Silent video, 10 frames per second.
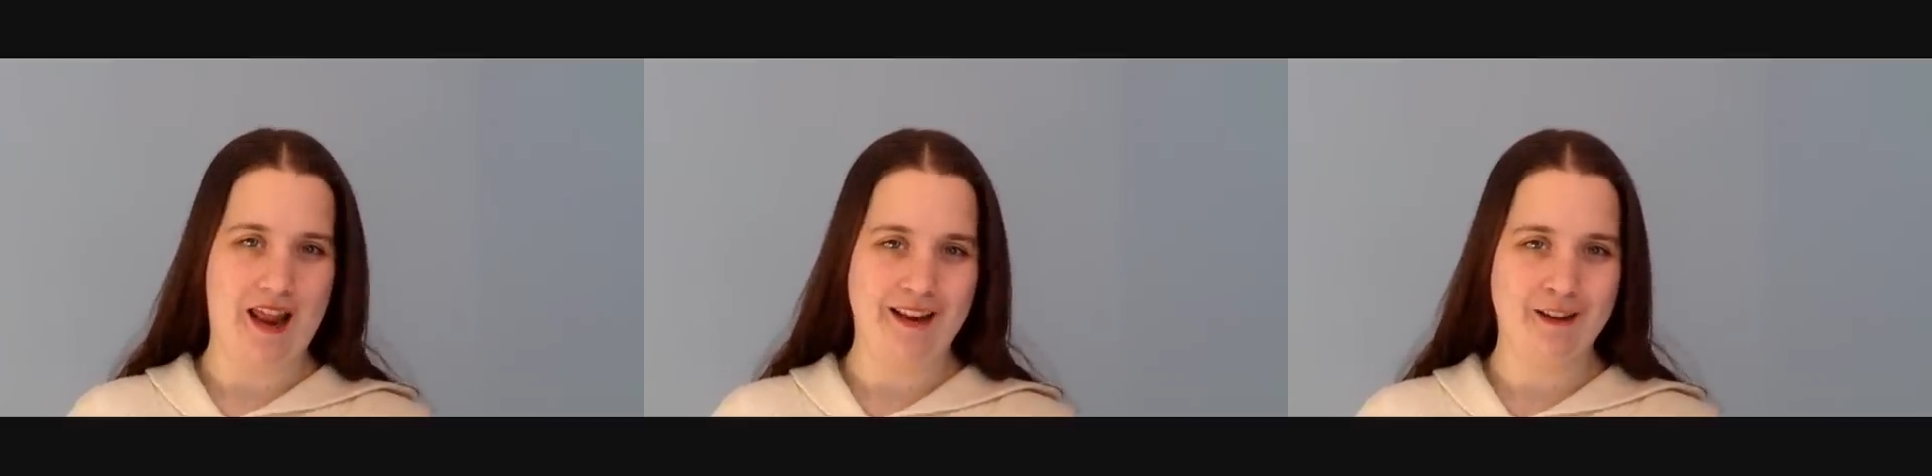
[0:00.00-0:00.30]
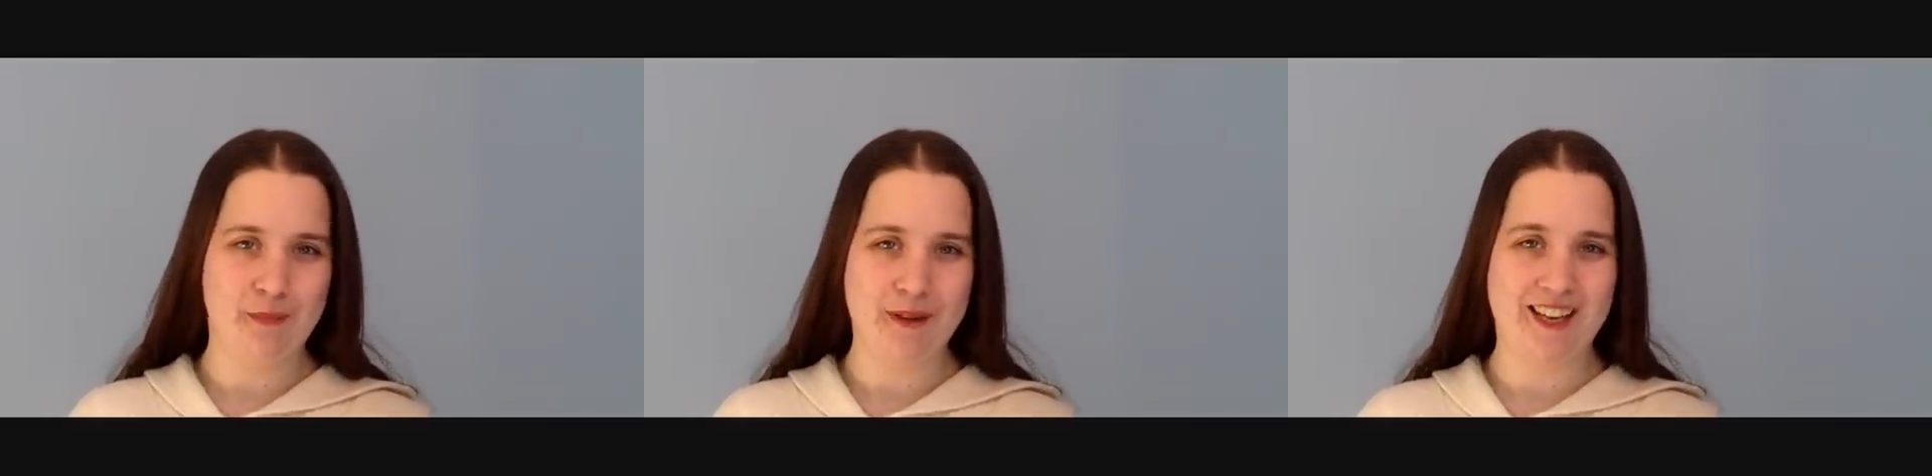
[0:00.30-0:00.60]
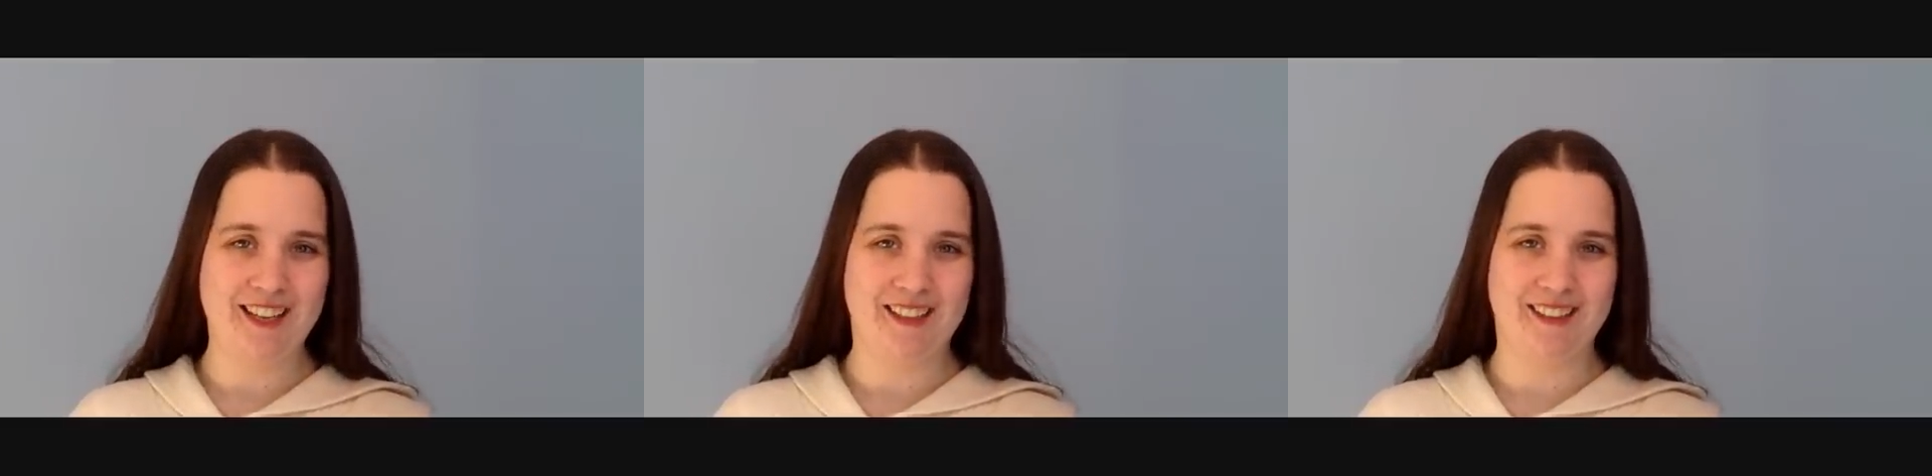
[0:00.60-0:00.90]
let's
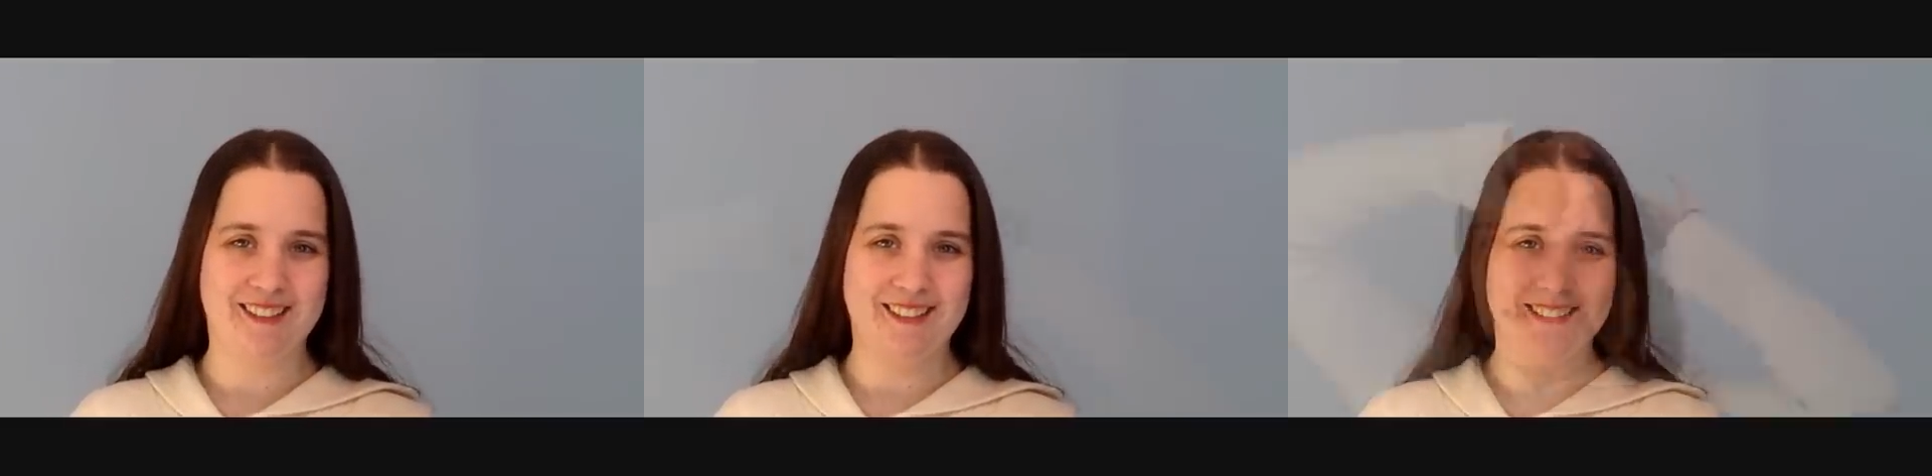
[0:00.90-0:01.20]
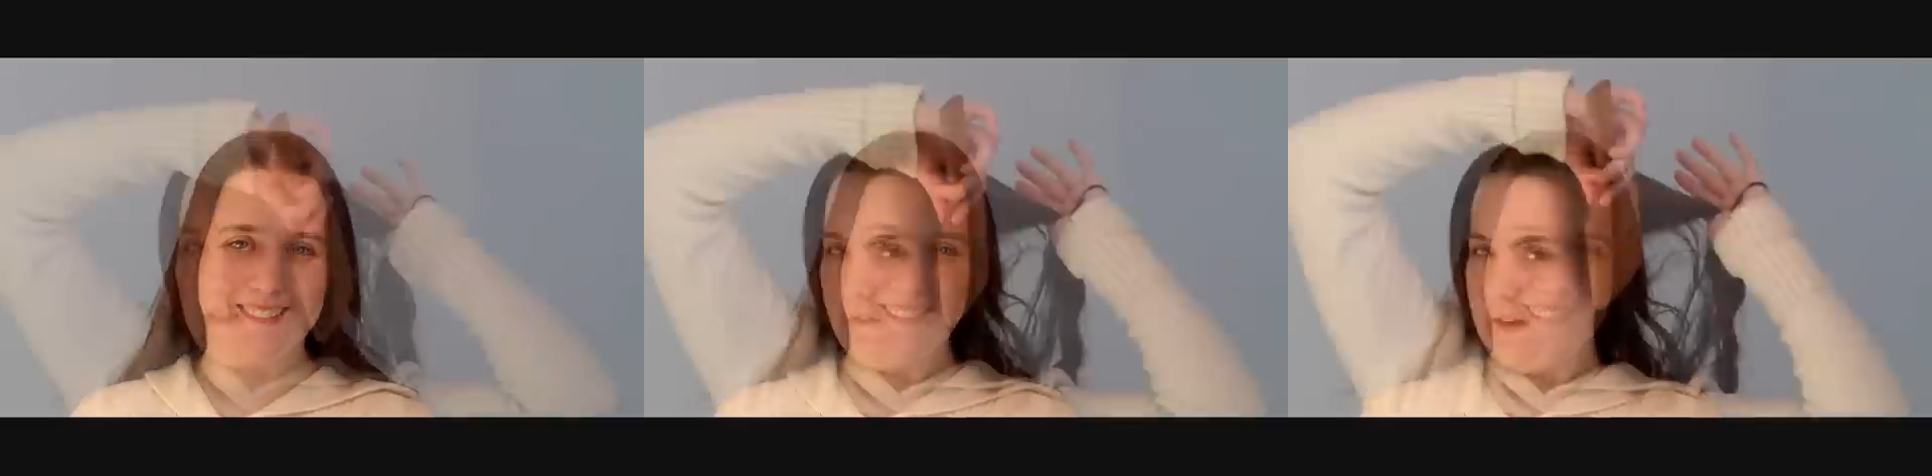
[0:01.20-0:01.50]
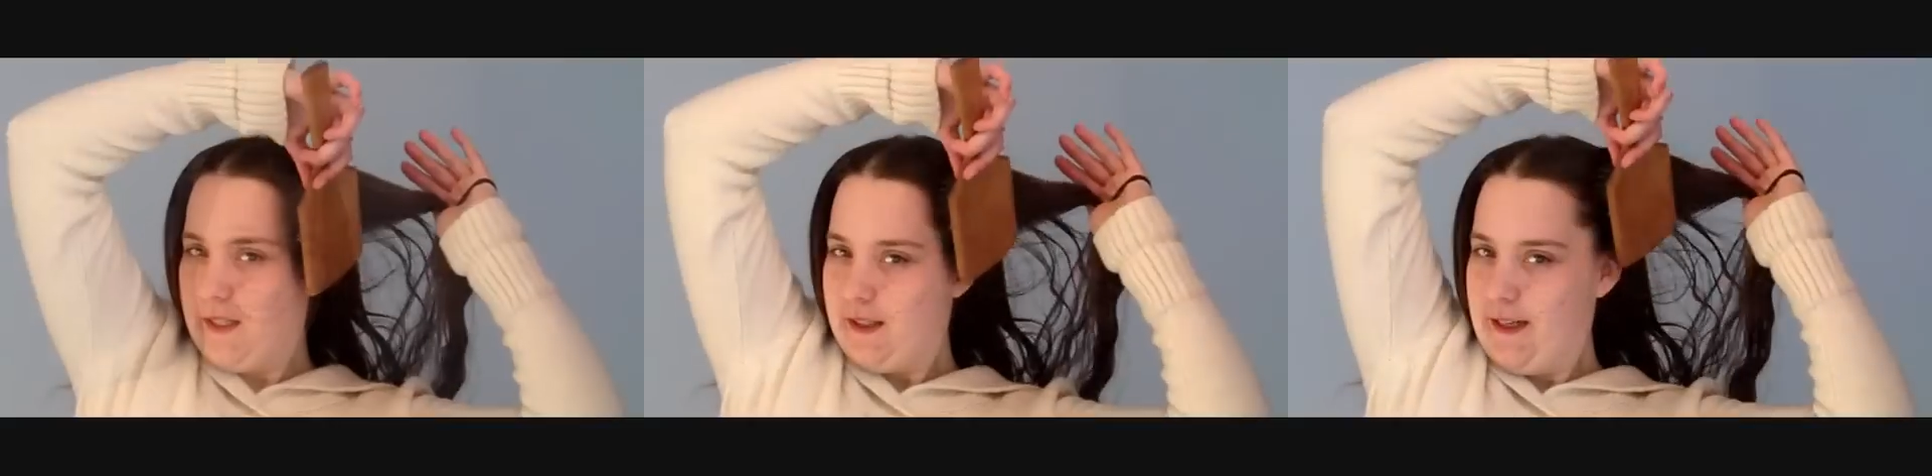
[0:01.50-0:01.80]
begin. The
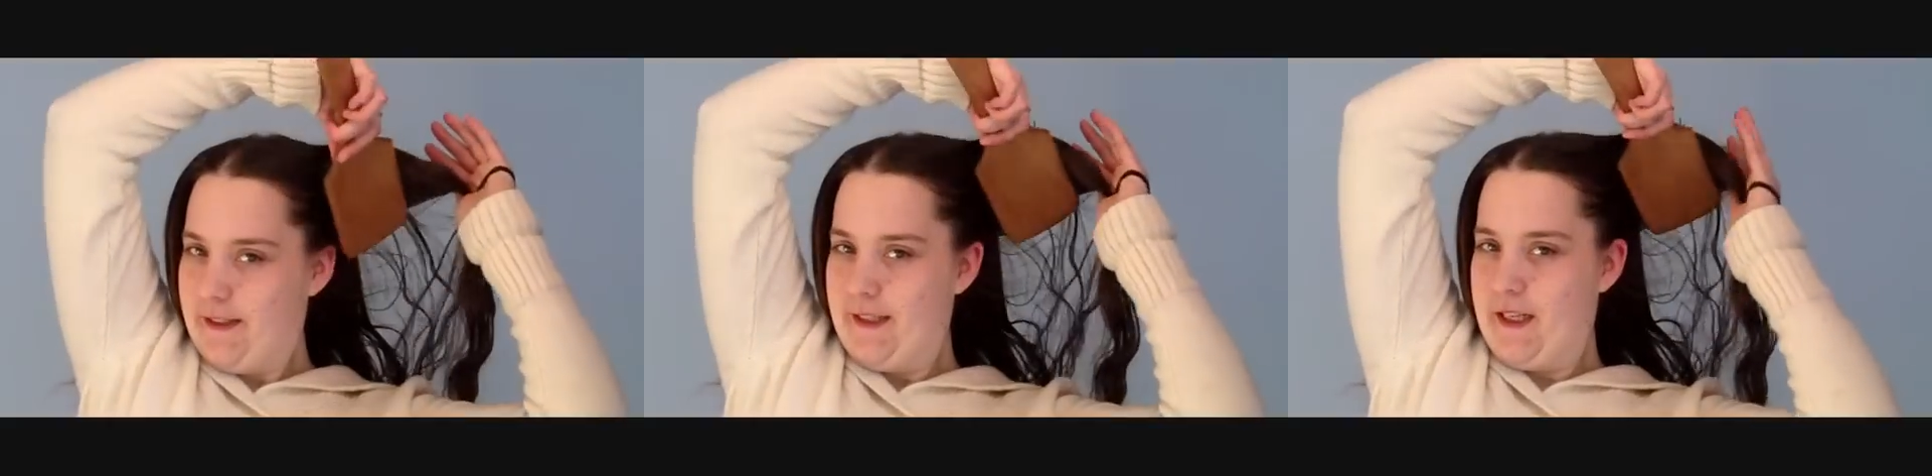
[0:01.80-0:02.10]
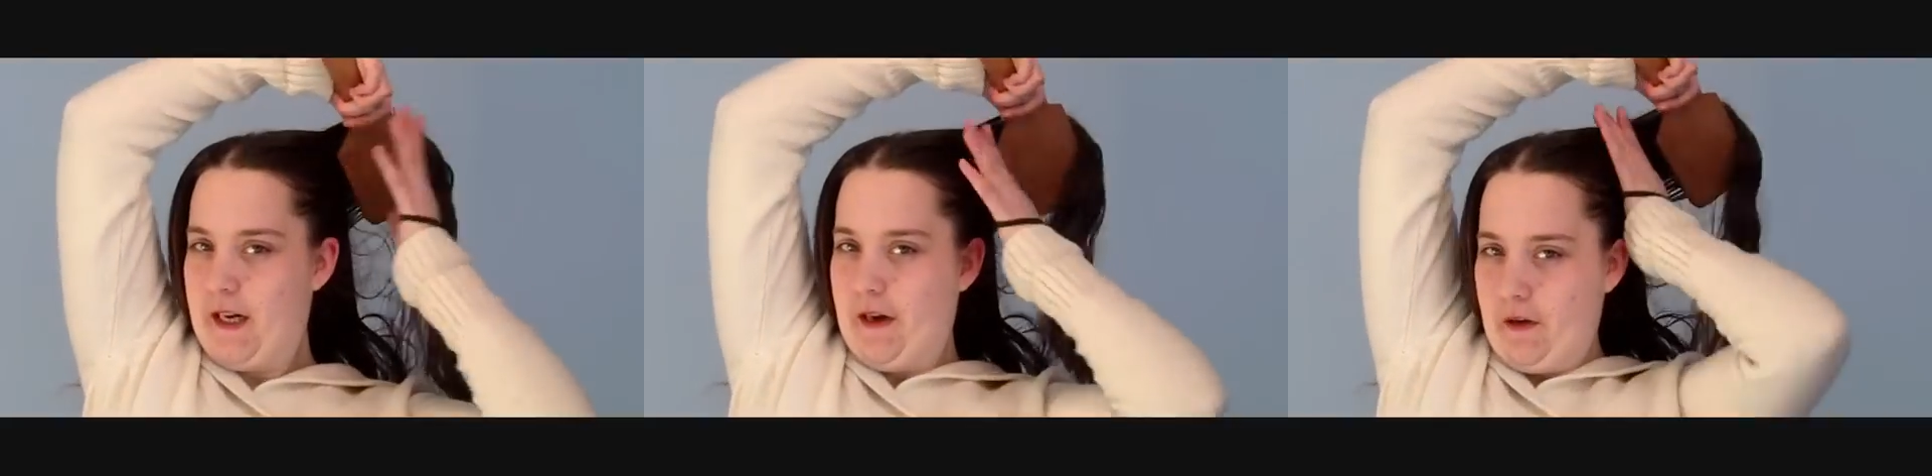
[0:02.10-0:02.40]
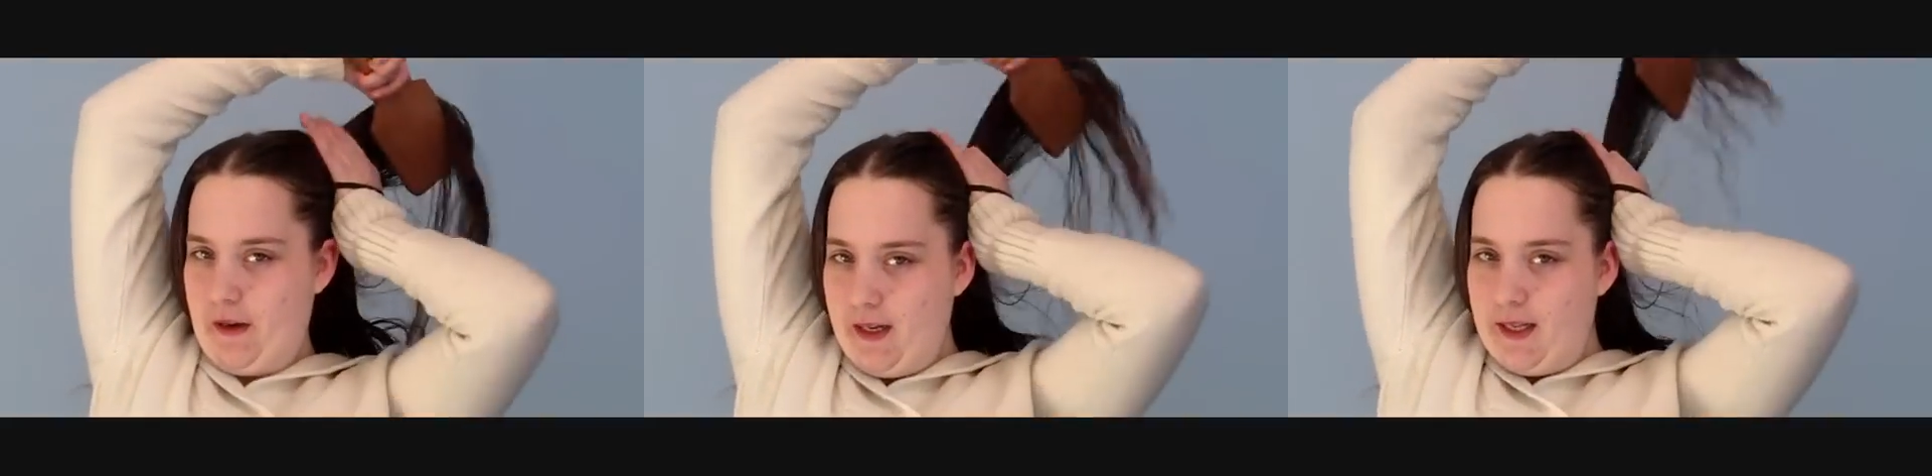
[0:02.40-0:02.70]
first thing to do